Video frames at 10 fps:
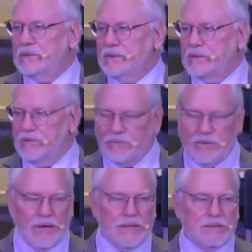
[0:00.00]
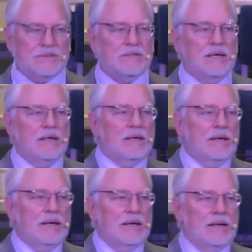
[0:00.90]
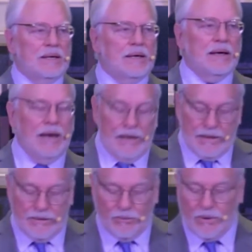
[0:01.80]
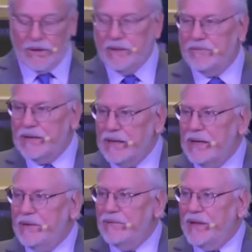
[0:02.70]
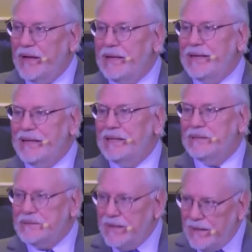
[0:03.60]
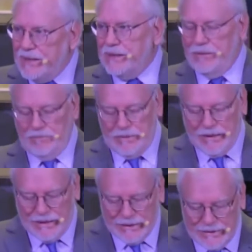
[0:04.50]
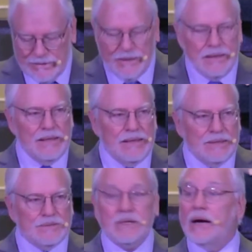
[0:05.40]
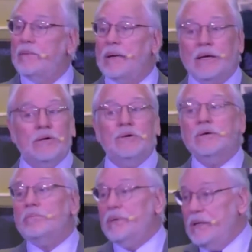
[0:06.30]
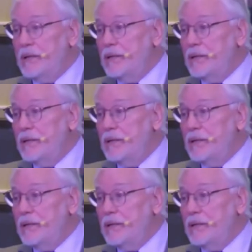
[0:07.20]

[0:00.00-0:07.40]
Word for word: of grace and we're living in that end time. And his coming could be